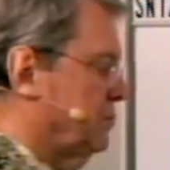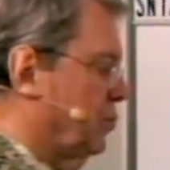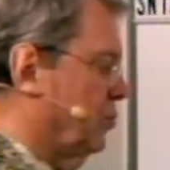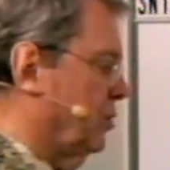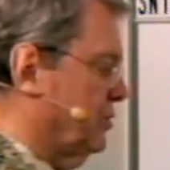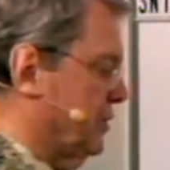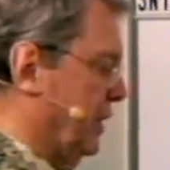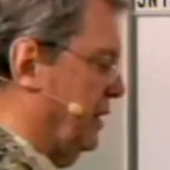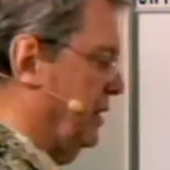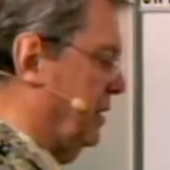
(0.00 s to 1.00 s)
where was
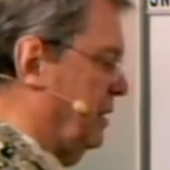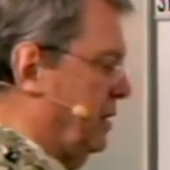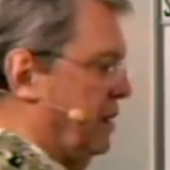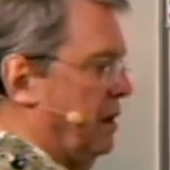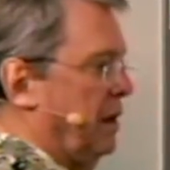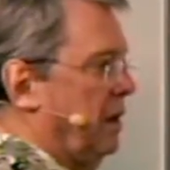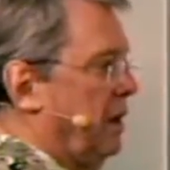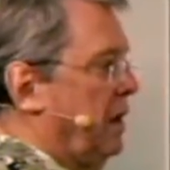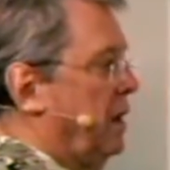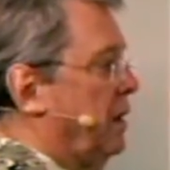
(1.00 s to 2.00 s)
I?
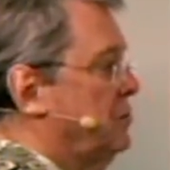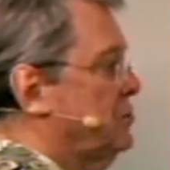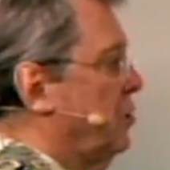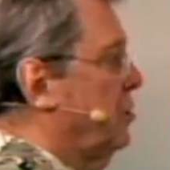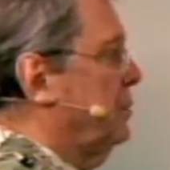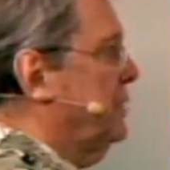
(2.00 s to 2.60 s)
I was talking